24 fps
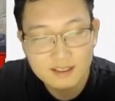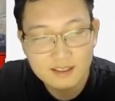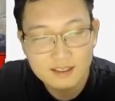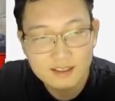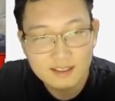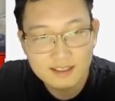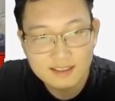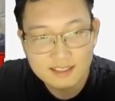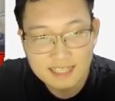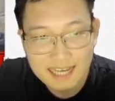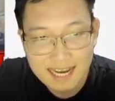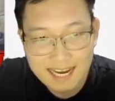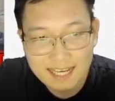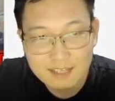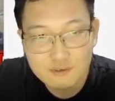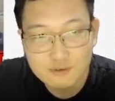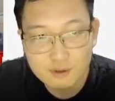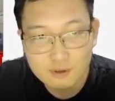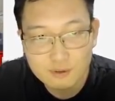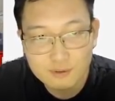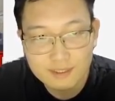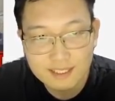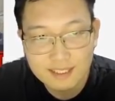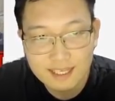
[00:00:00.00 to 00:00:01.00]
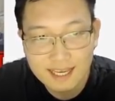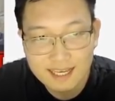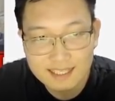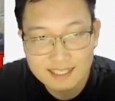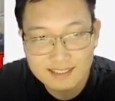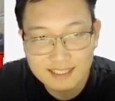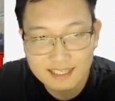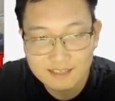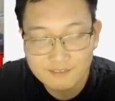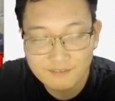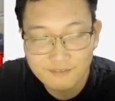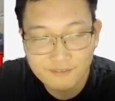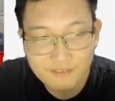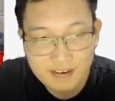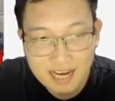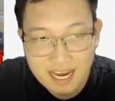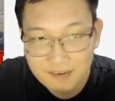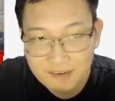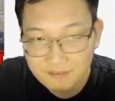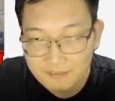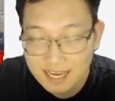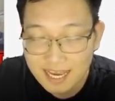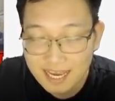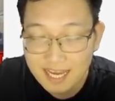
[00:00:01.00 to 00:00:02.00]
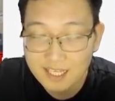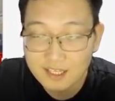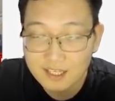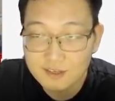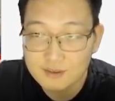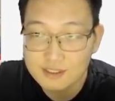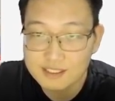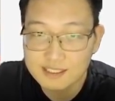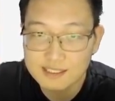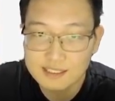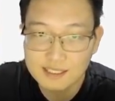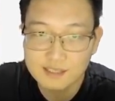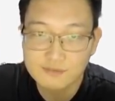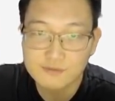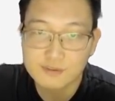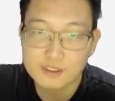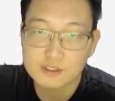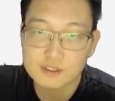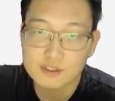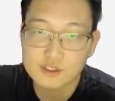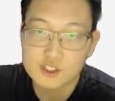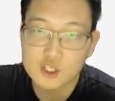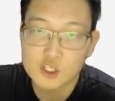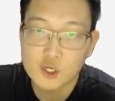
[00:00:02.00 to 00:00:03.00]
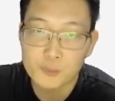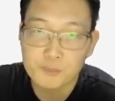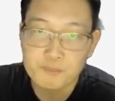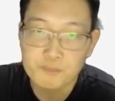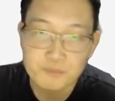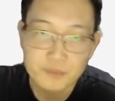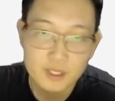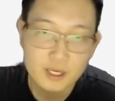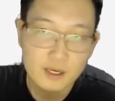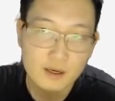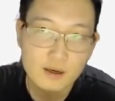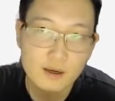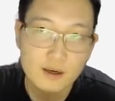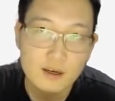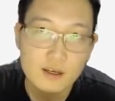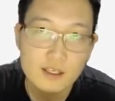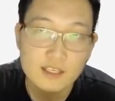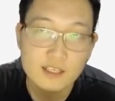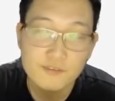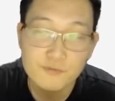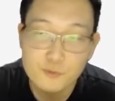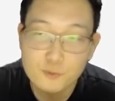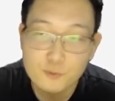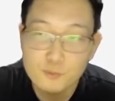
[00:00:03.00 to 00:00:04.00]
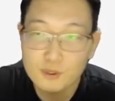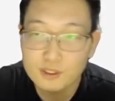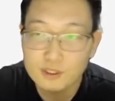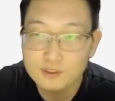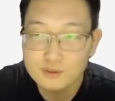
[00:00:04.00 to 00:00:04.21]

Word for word: Hydra only has like 5 accuracy difference. So if you want to